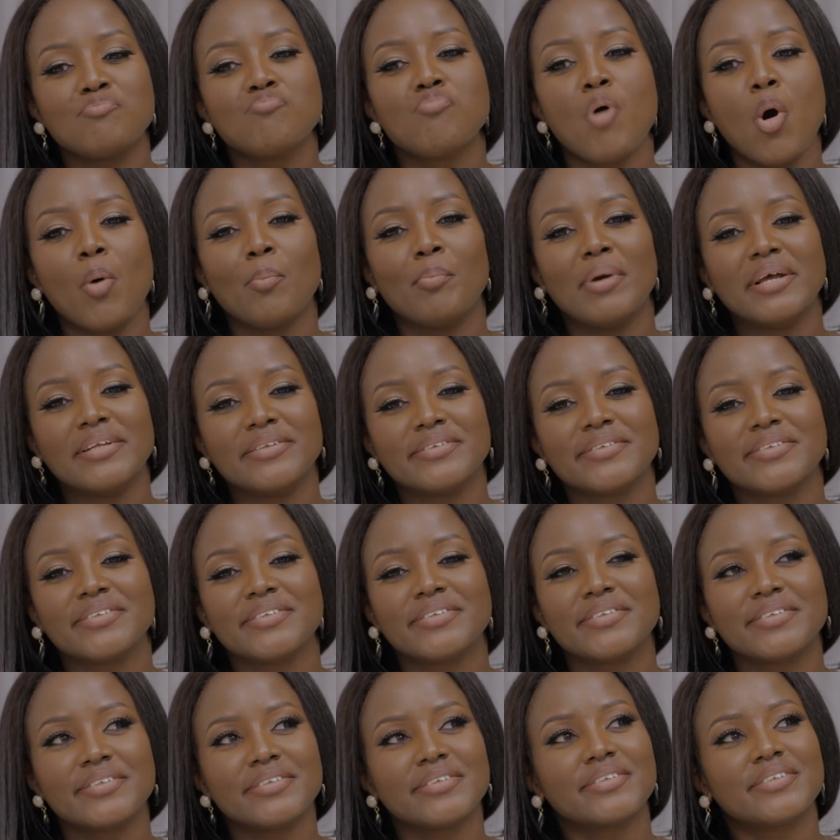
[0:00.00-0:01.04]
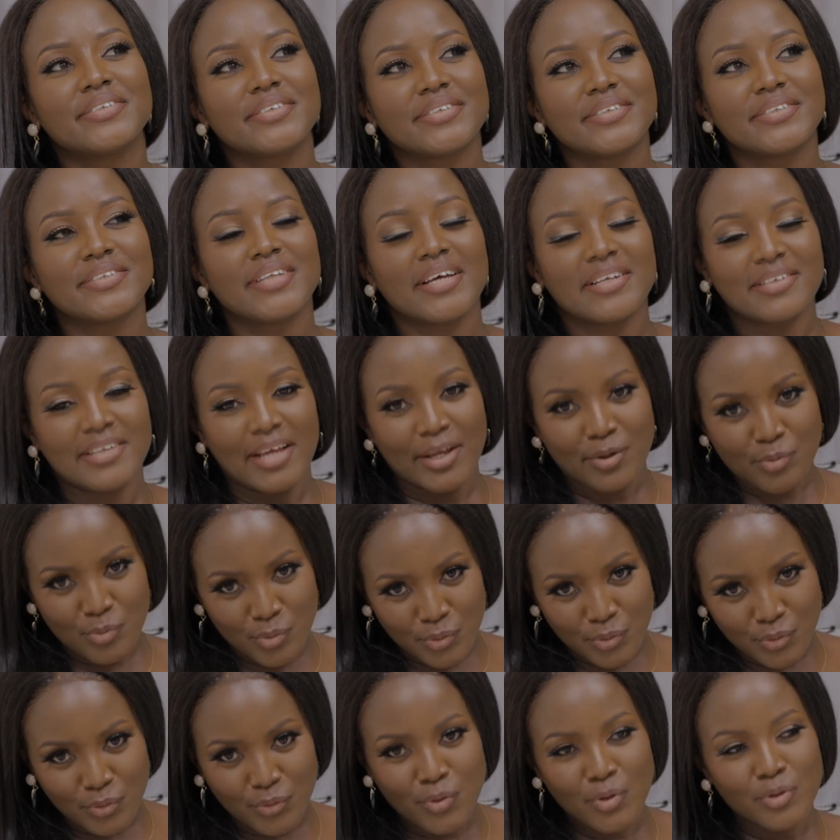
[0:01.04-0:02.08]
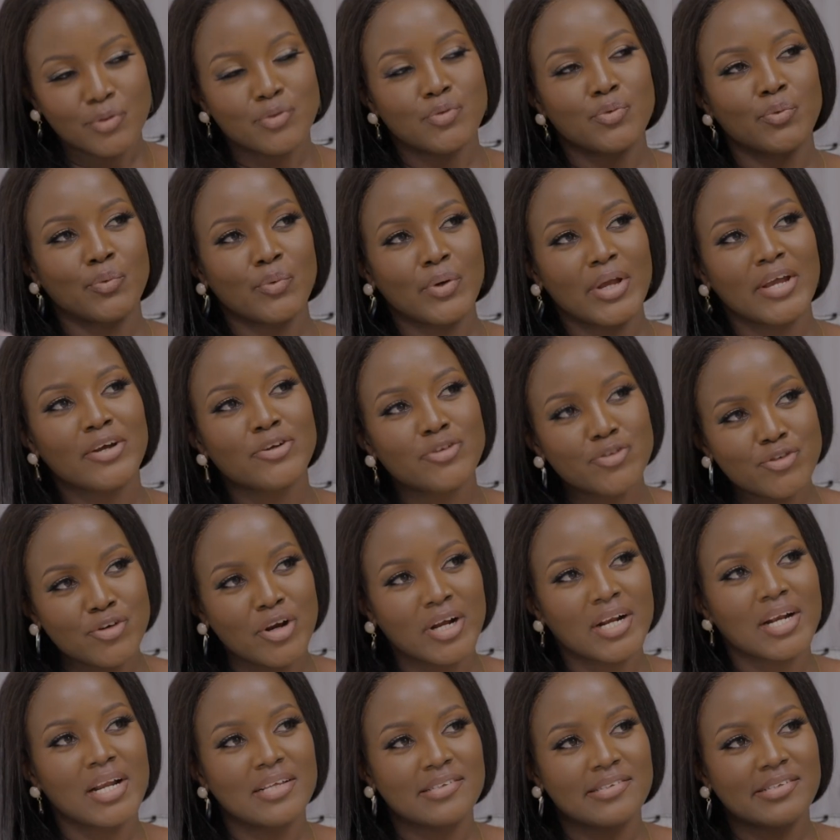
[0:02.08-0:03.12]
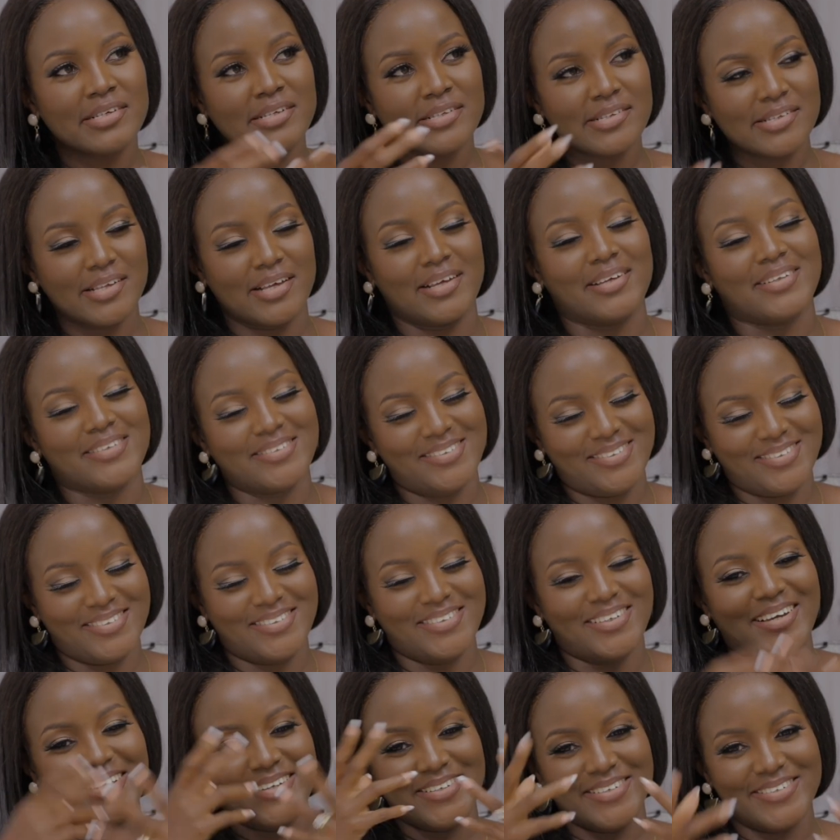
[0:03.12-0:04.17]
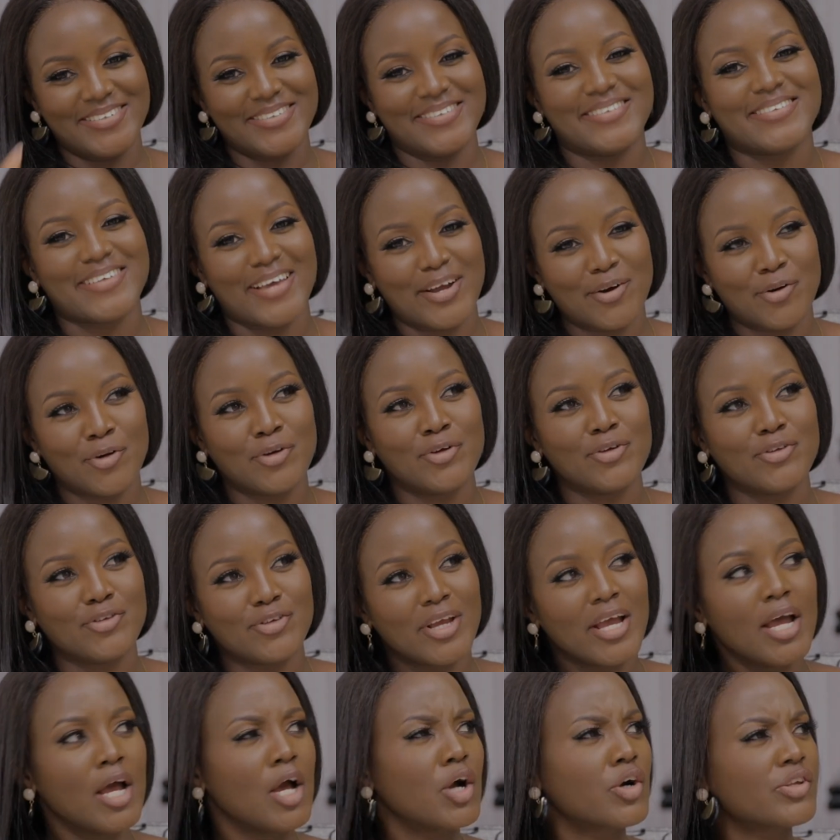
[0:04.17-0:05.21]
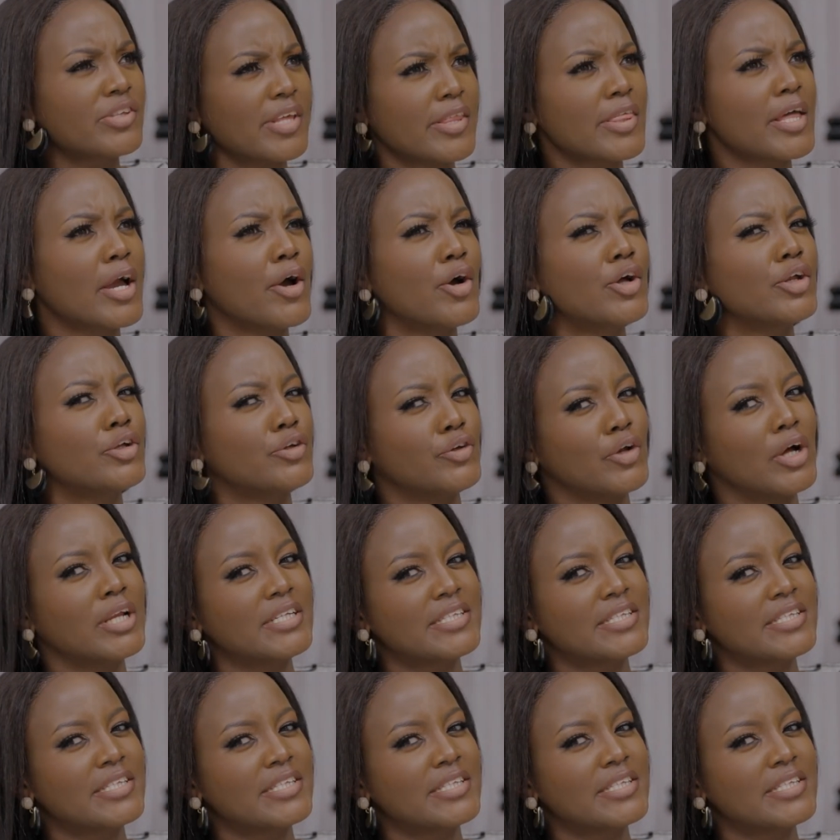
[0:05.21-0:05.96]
moments that I could go to extra classes. I did psychology because I think I wanted to